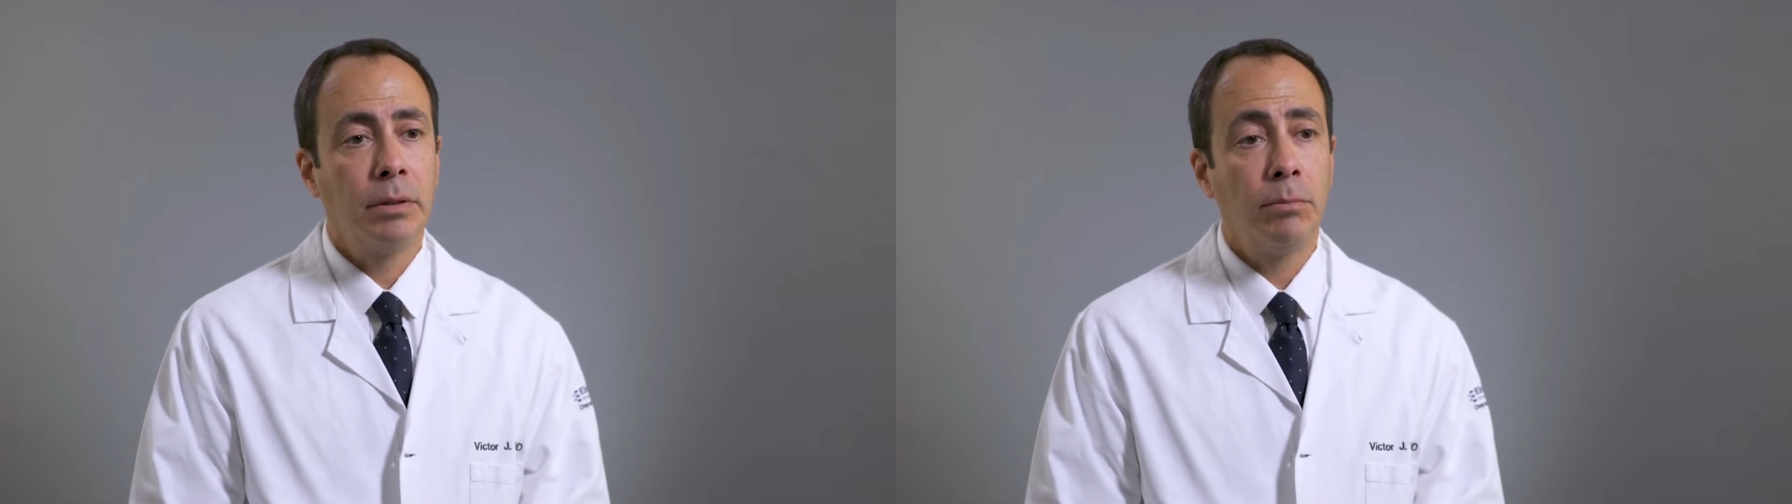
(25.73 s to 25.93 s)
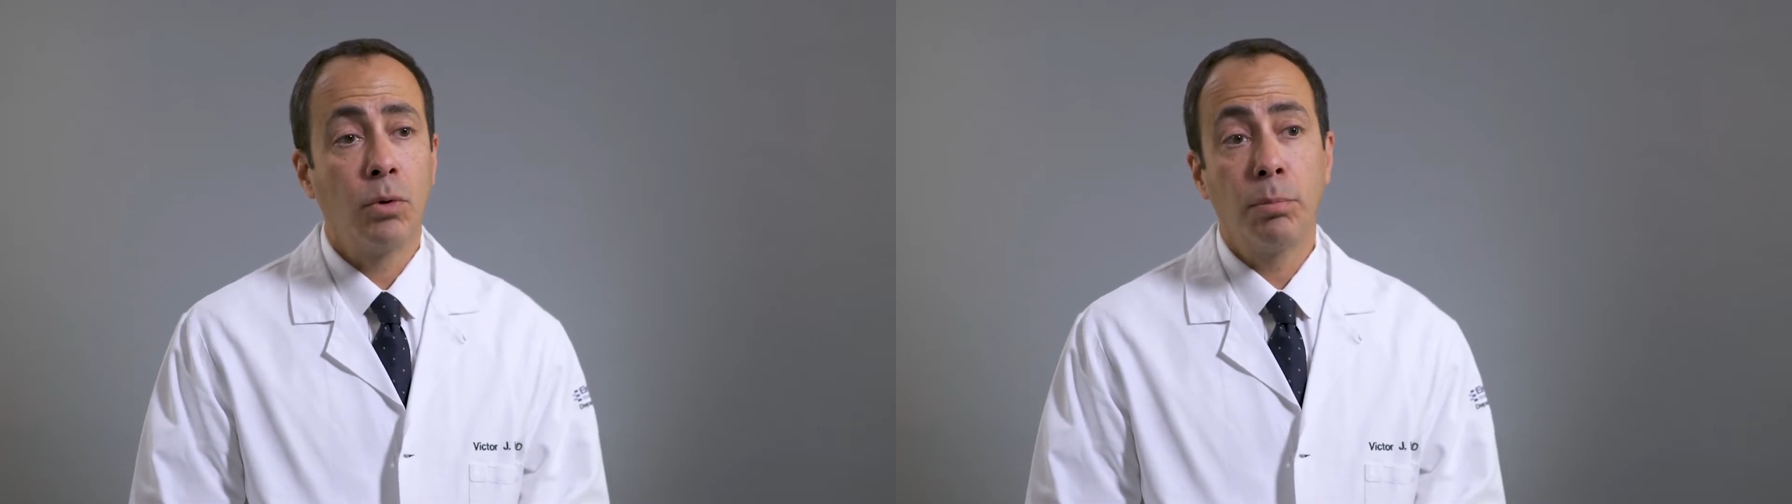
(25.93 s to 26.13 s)

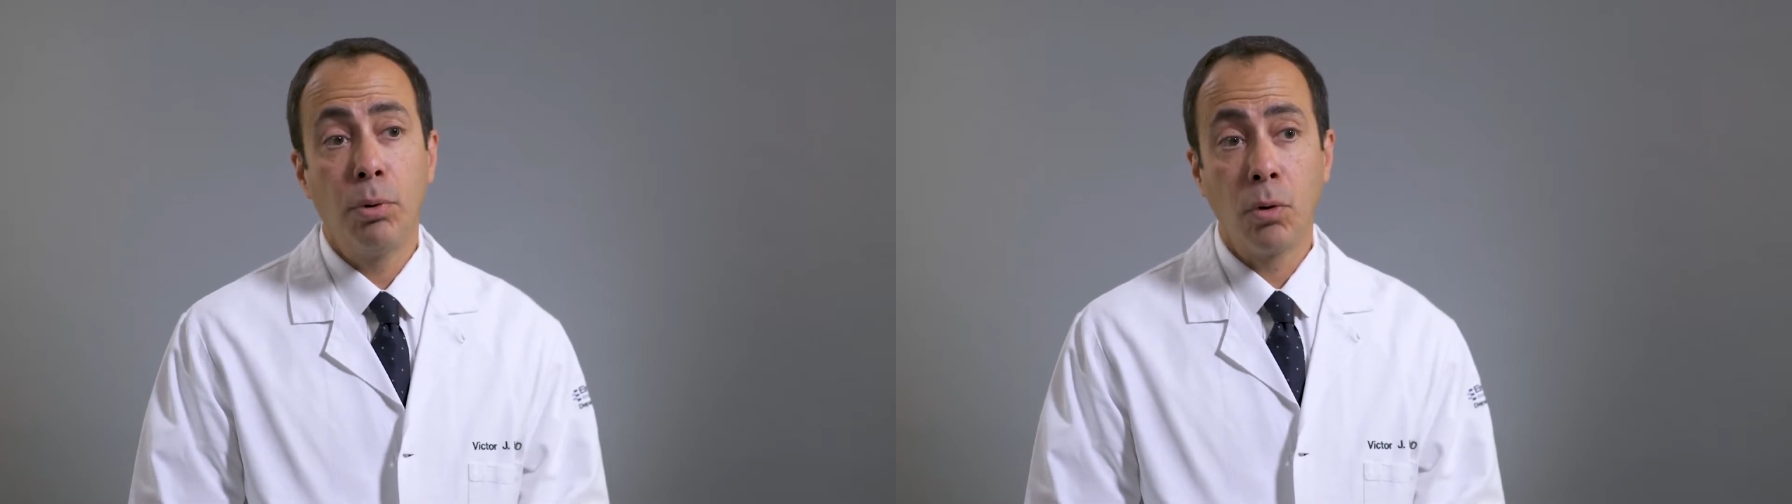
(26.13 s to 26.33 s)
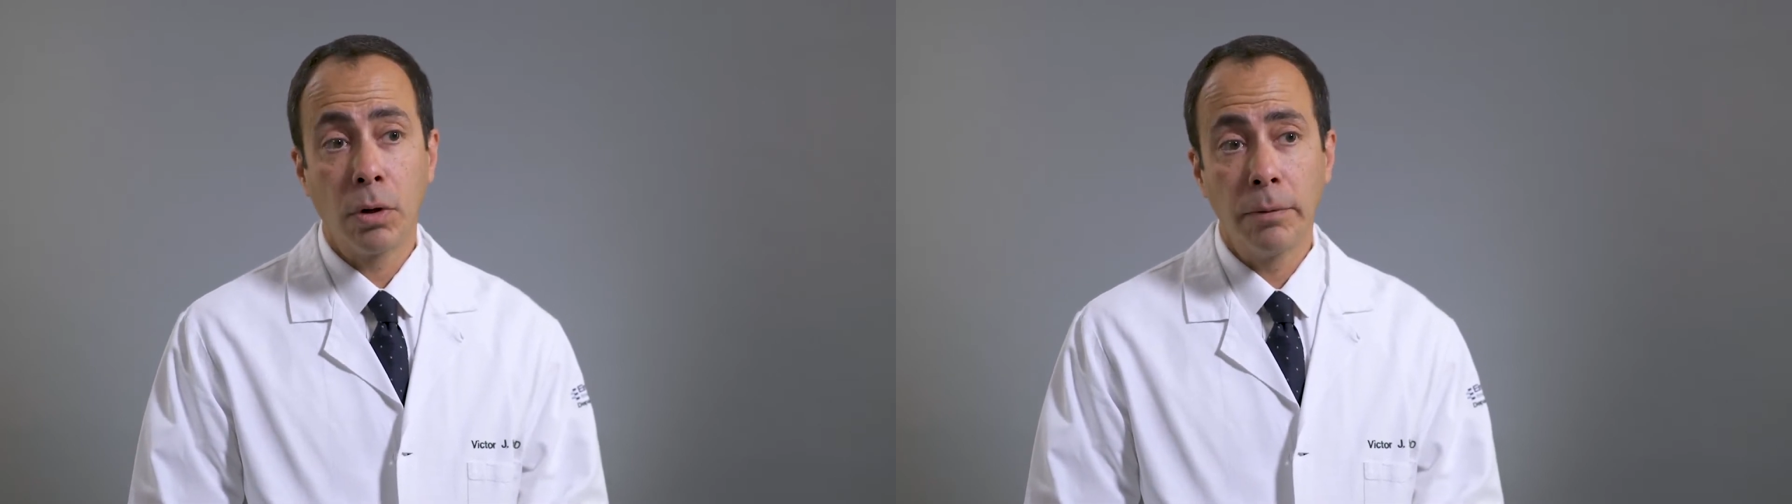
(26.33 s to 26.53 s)
more
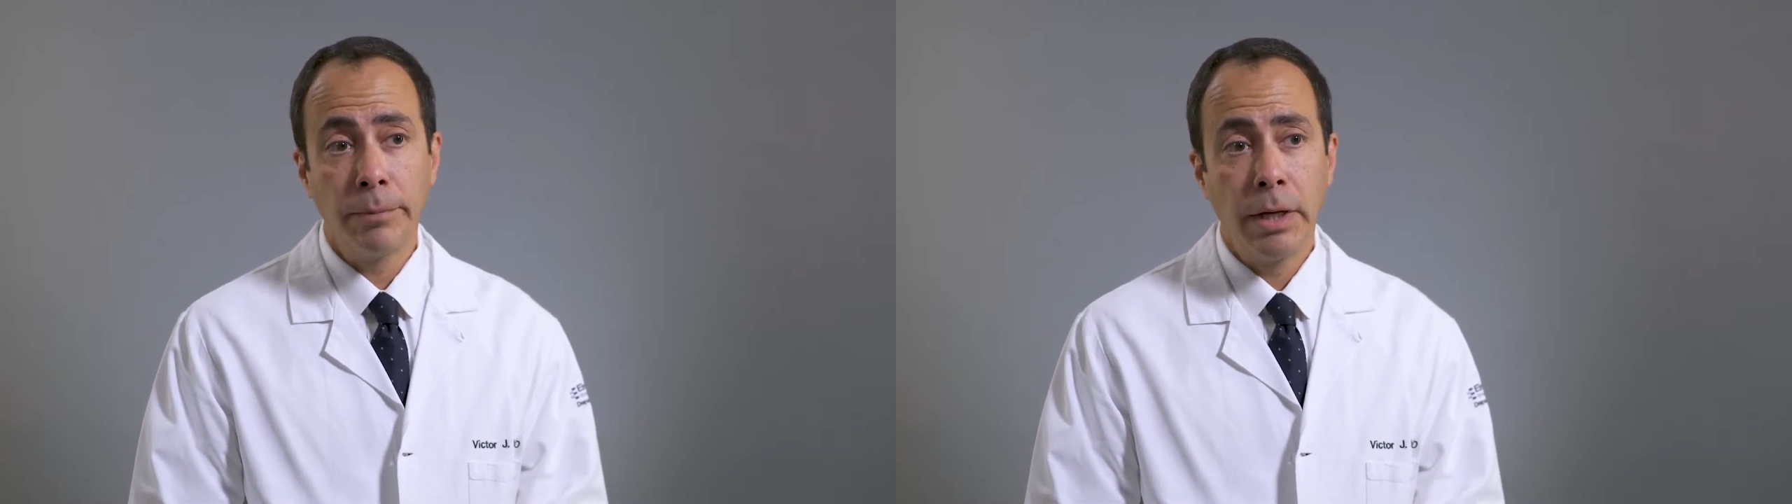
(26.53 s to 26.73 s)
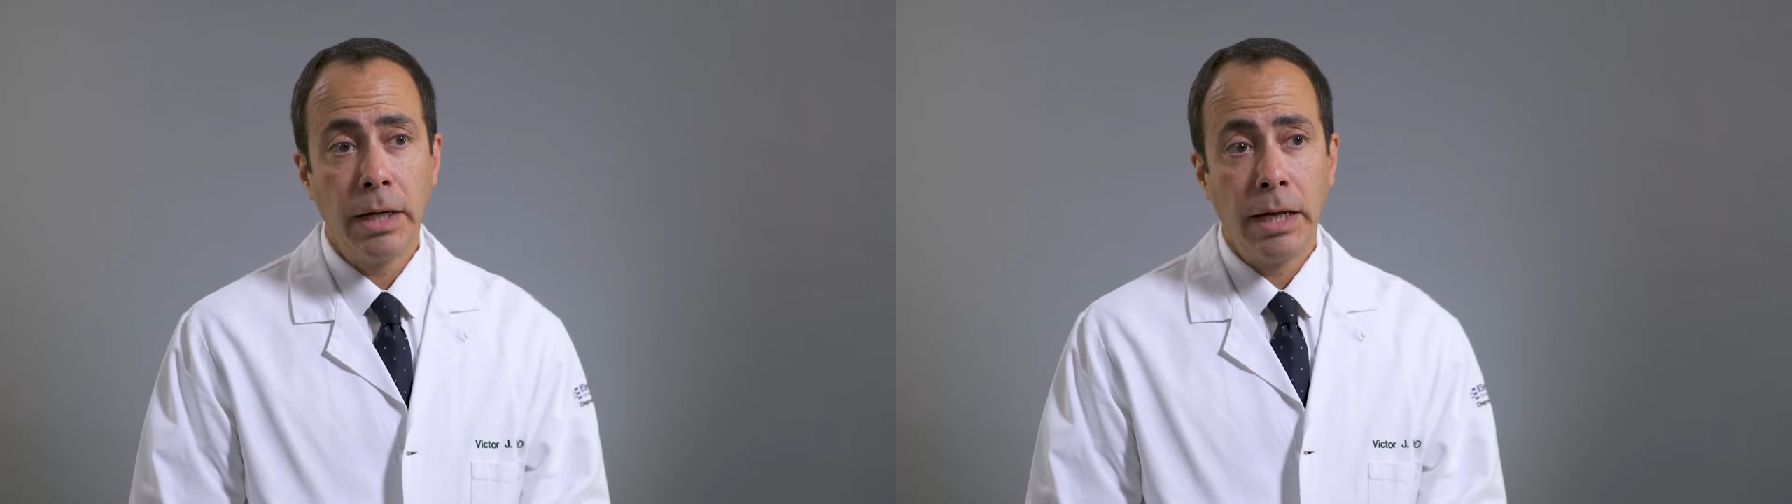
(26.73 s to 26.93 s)
poor
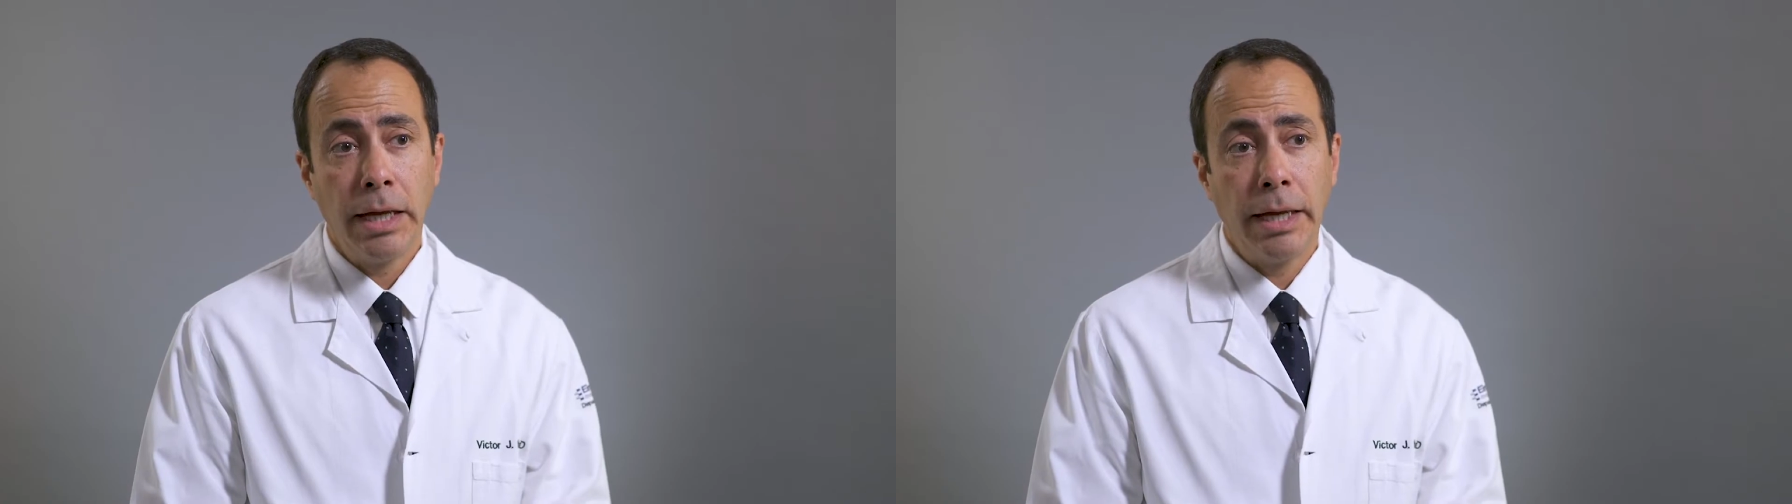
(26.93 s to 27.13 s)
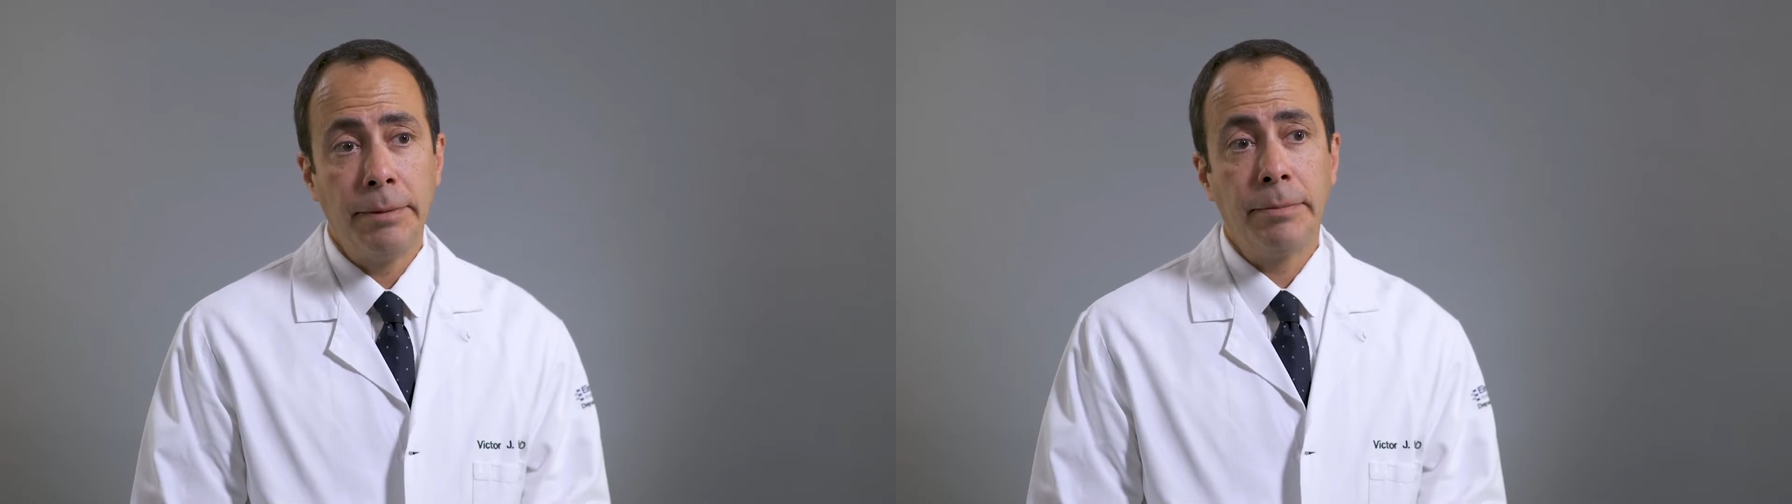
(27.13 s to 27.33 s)

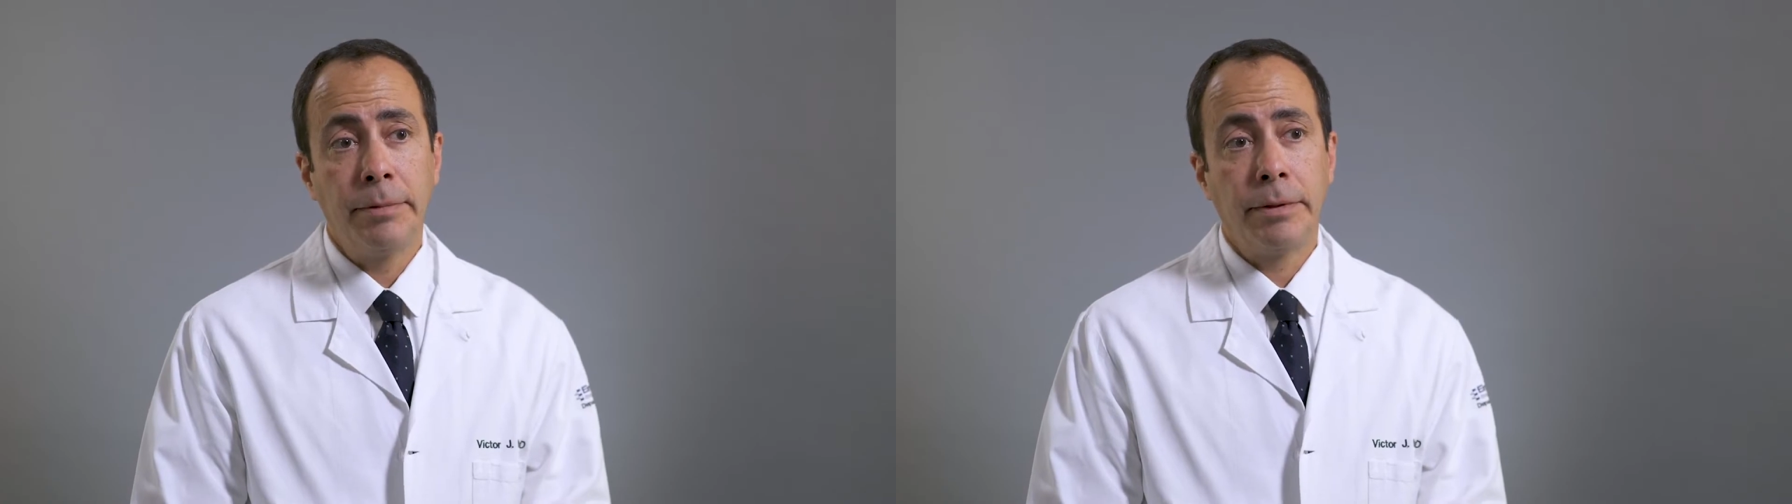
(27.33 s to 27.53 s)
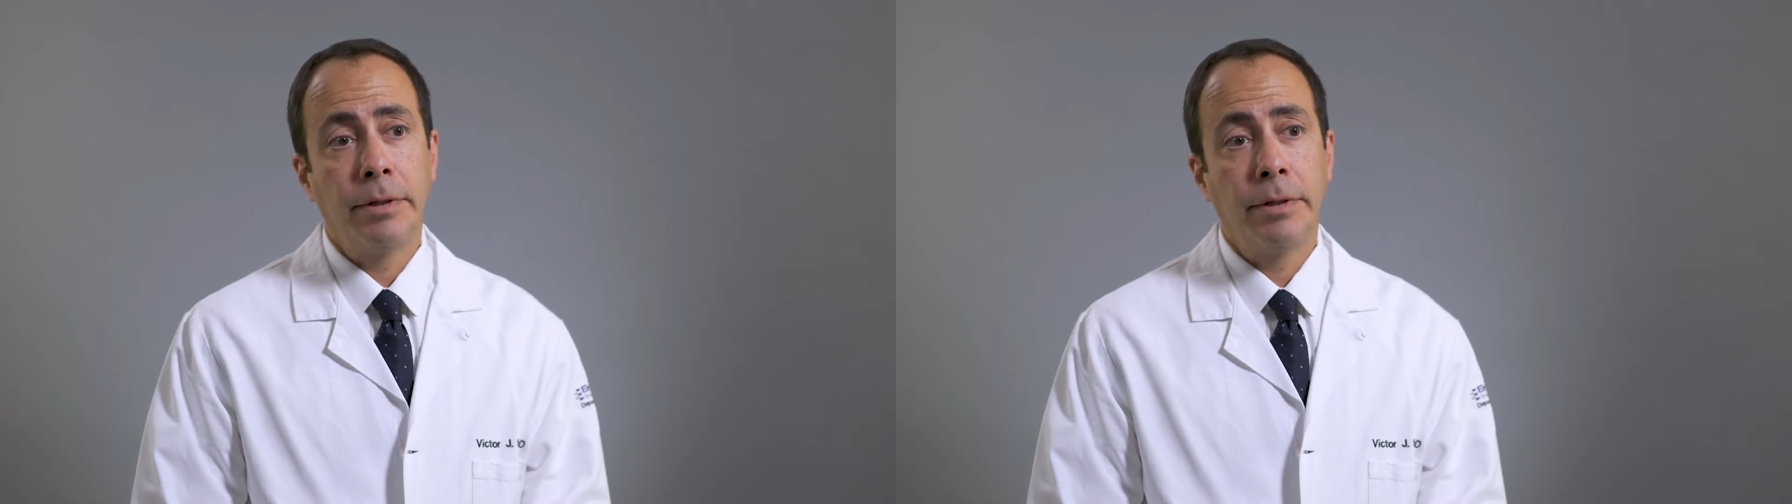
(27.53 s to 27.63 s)
and